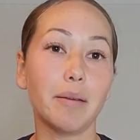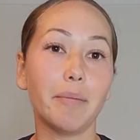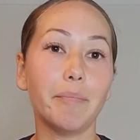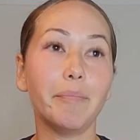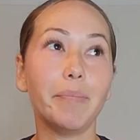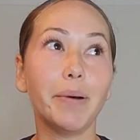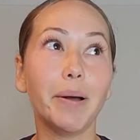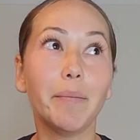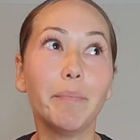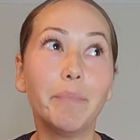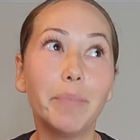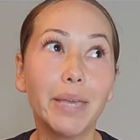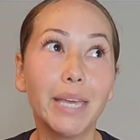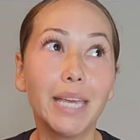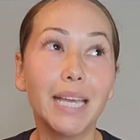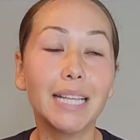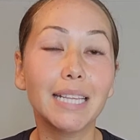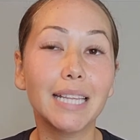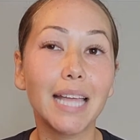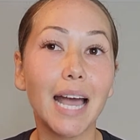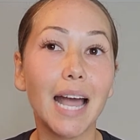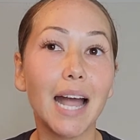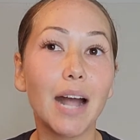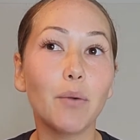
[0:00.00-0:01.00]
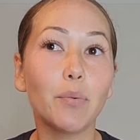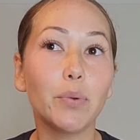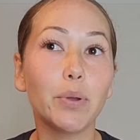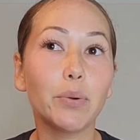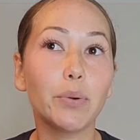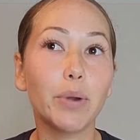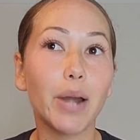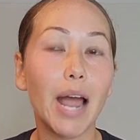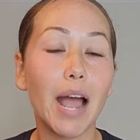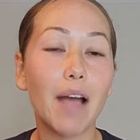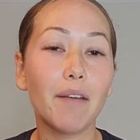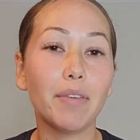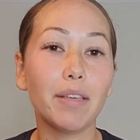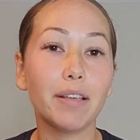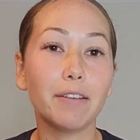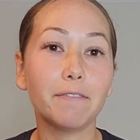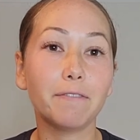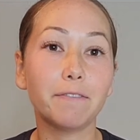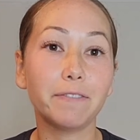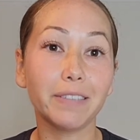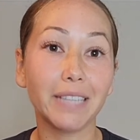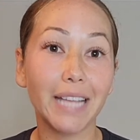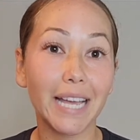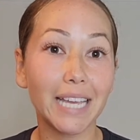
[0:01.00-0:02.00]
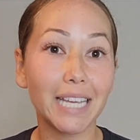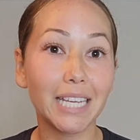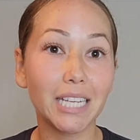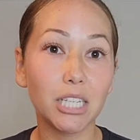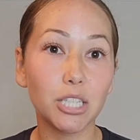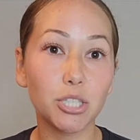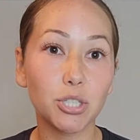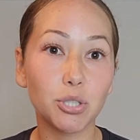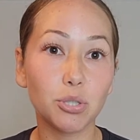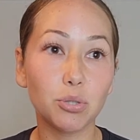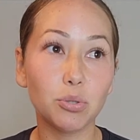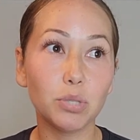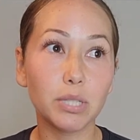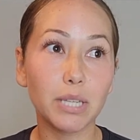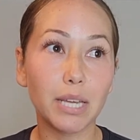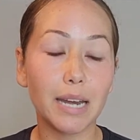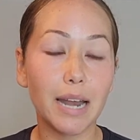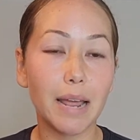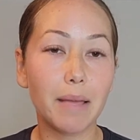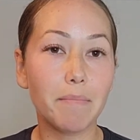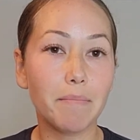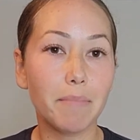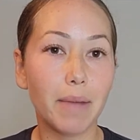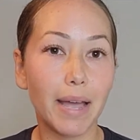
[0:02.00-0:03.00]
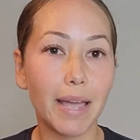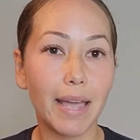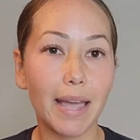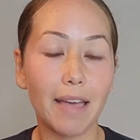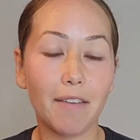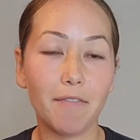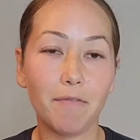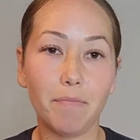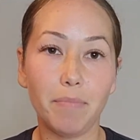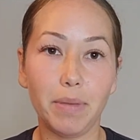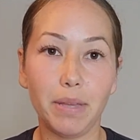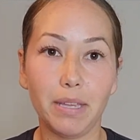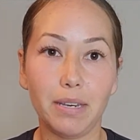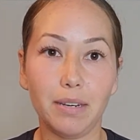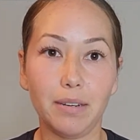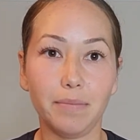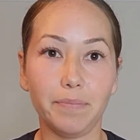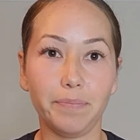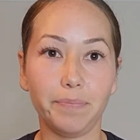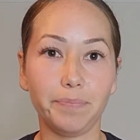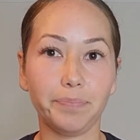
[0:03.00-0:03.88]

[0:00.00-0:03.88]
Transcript: But being that we were having flight issues and I might have been